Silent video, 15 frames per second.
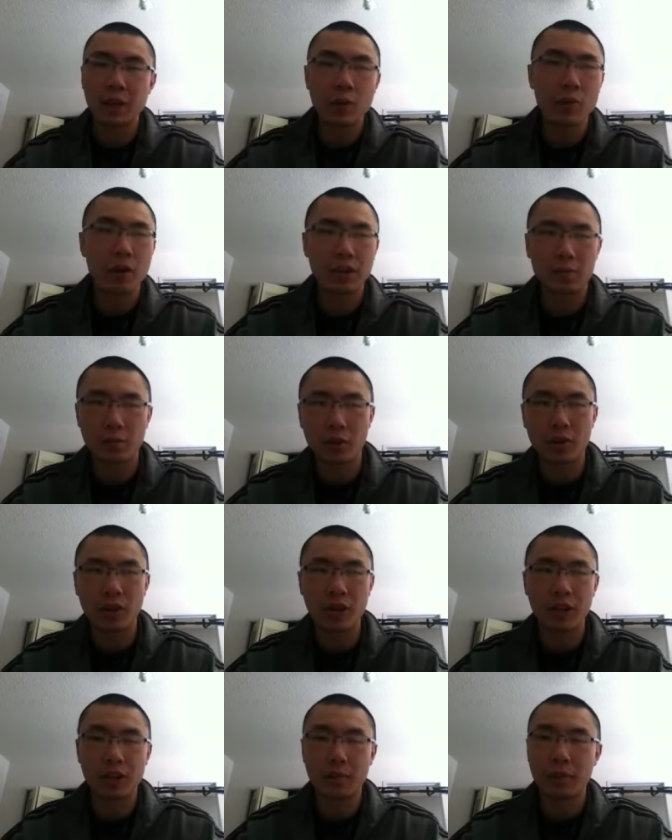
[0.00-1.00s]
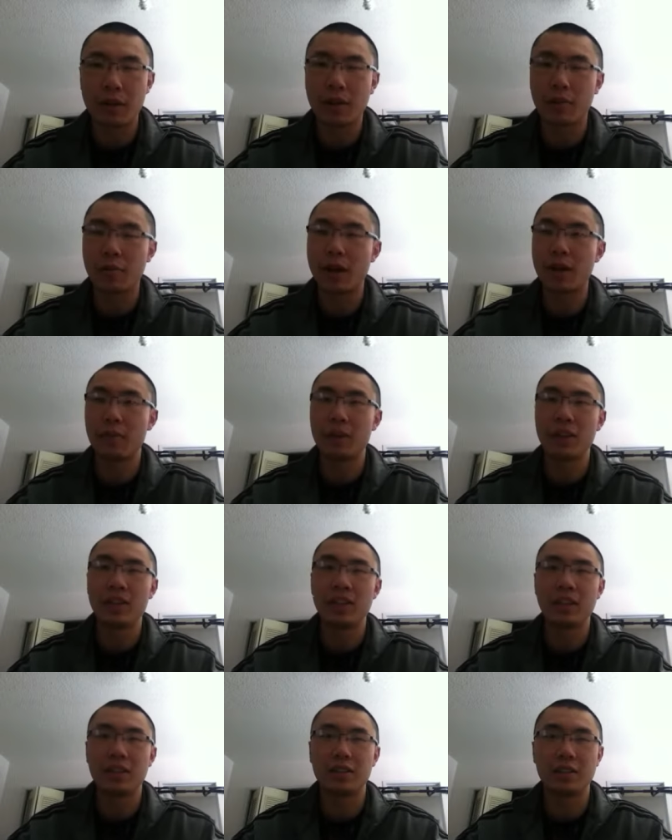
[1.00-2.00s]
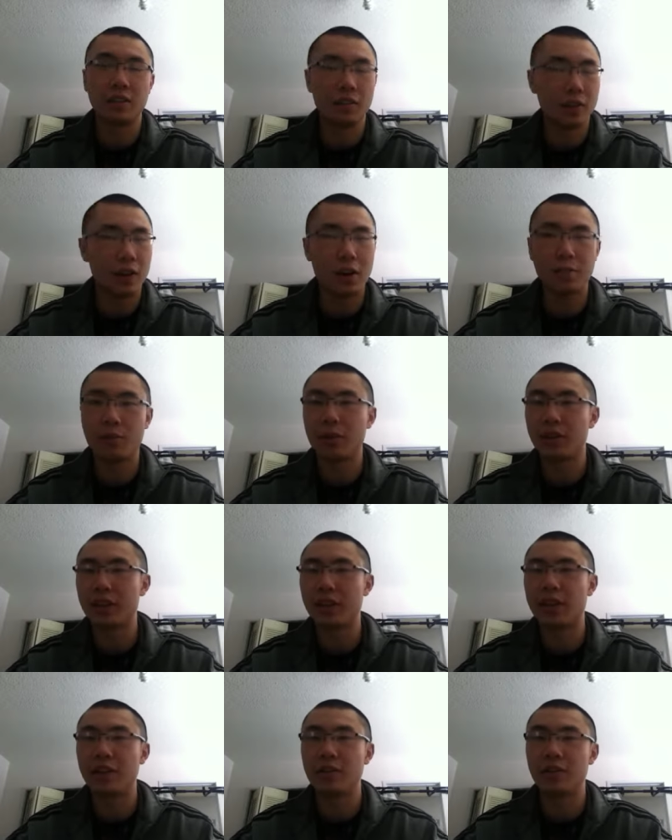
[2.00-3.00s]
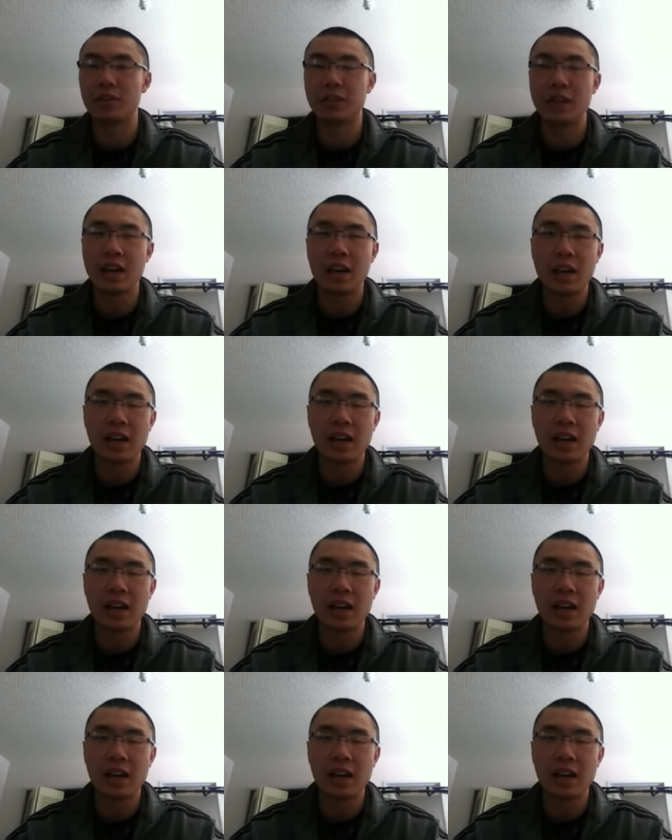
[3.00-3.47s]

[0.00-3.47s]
Who has more knockout power? Rampage has a lot more KOs.